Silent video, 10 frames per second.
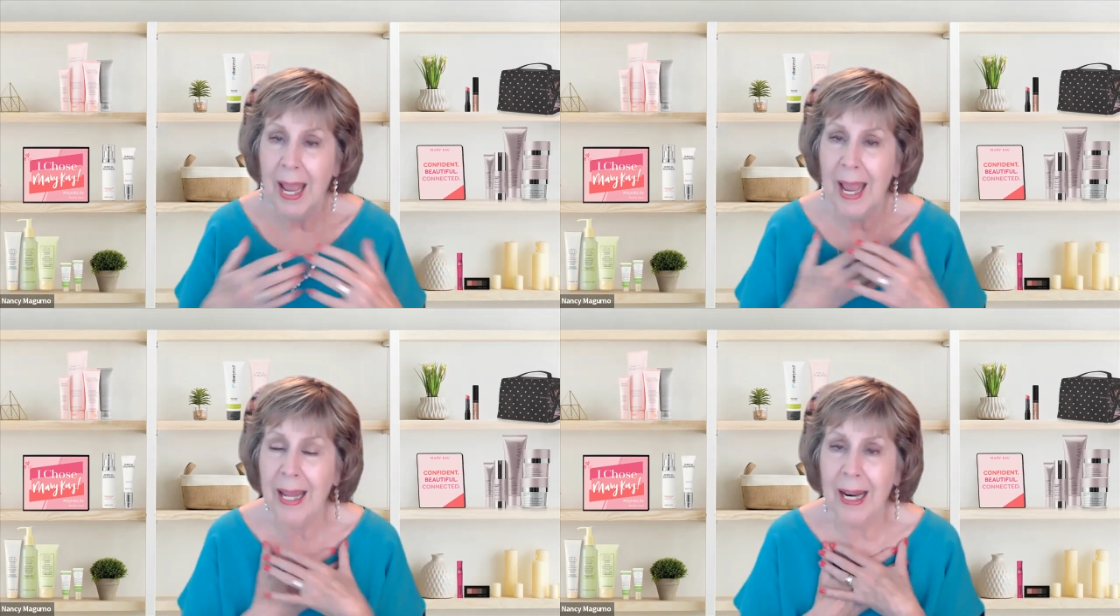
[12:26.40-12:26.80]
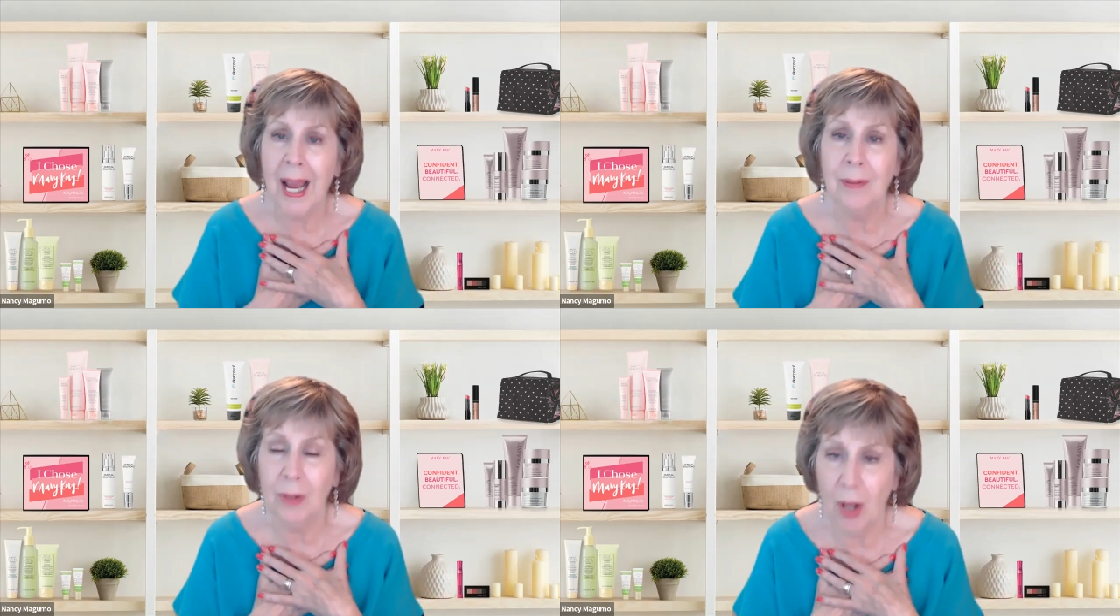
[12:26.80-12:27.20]
And
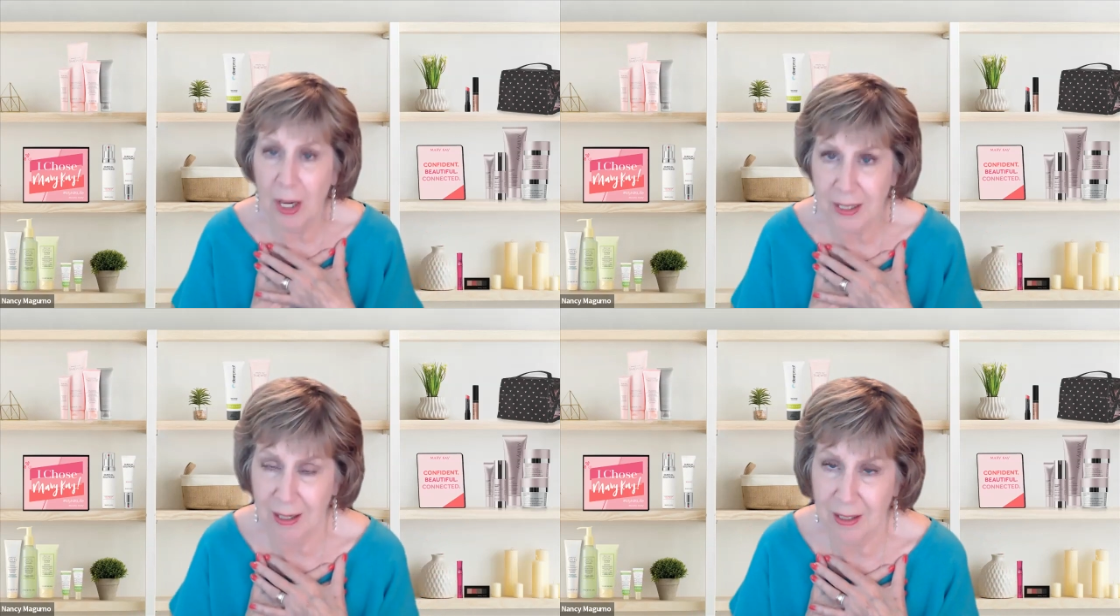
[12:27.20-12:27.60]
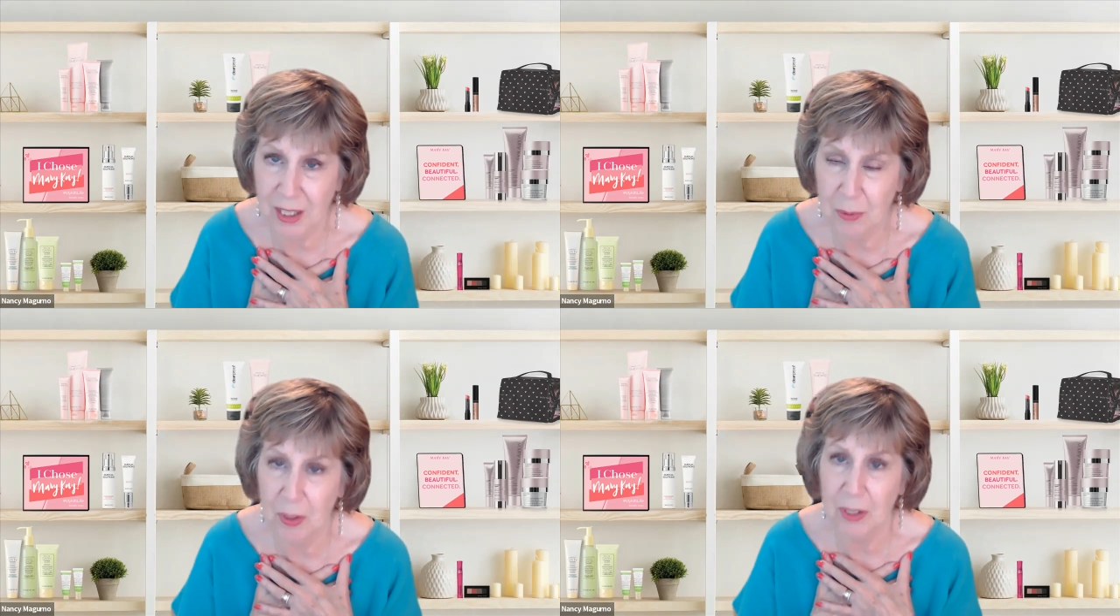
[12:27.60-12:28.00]
I've lost
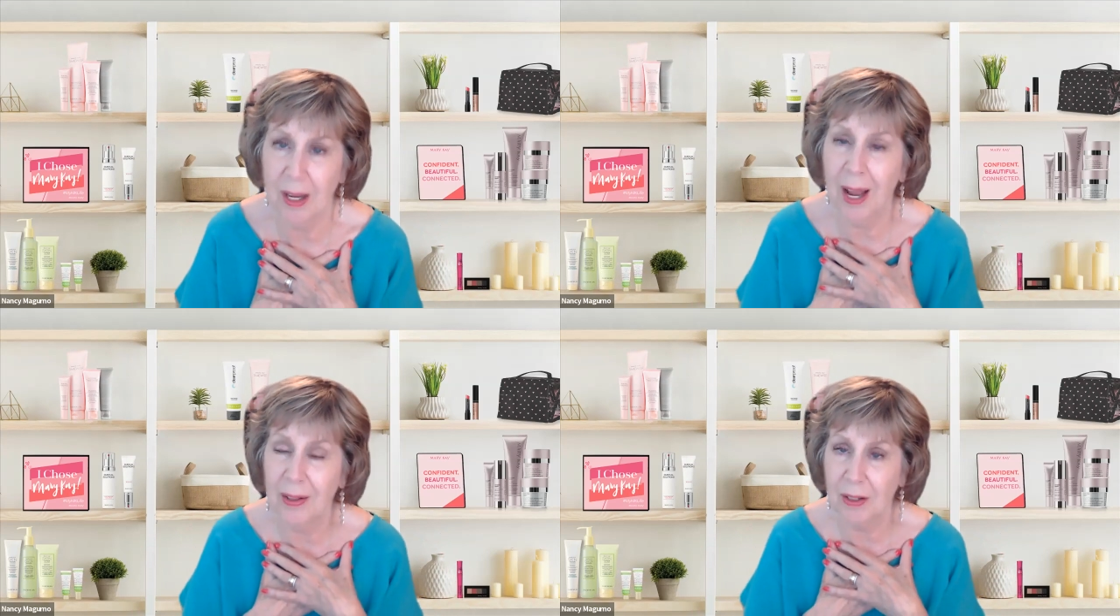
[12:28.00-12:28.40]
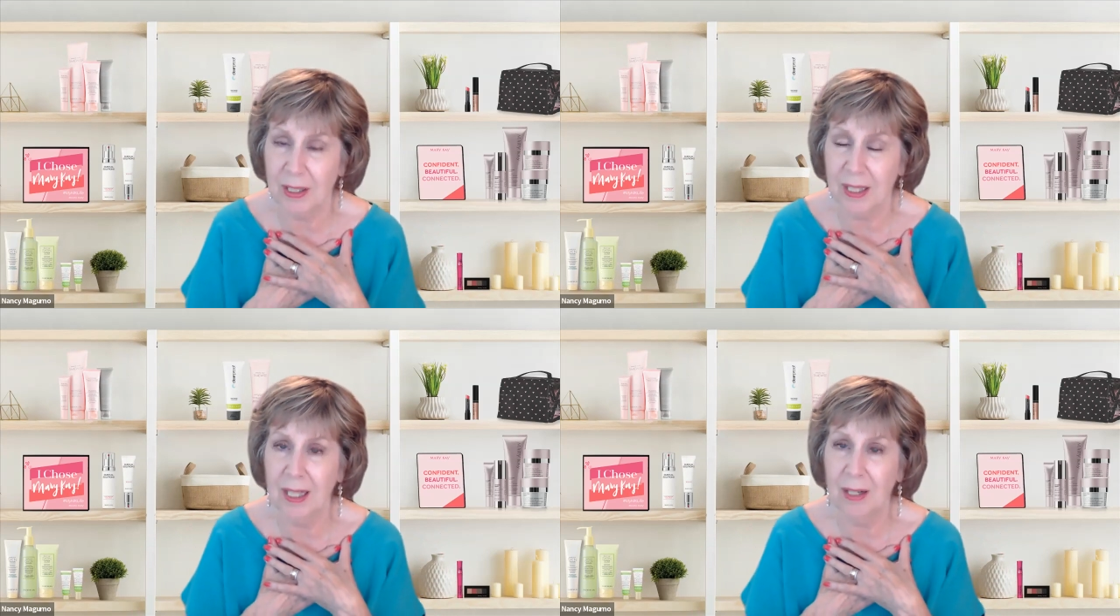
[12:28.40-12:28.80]
customers on their
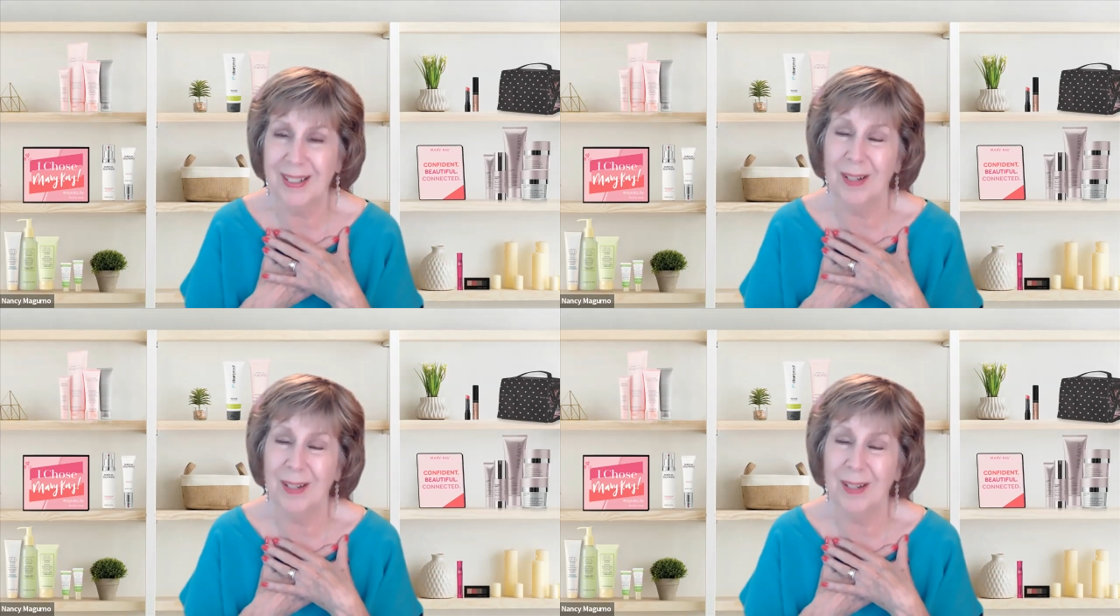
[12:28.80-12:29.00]
skincare.